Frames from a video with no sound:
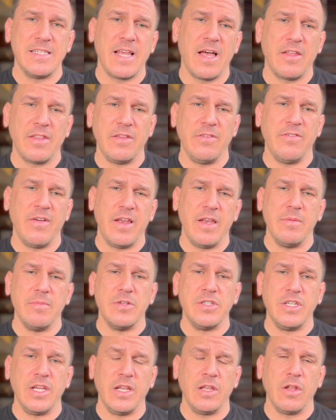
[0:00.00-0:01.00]
healthy vending
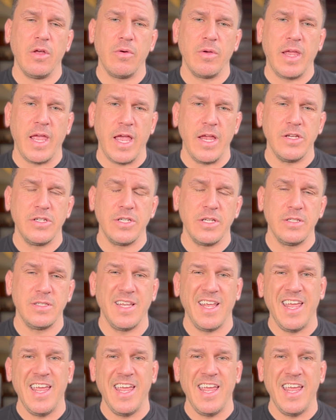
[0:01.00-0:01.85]
machine locations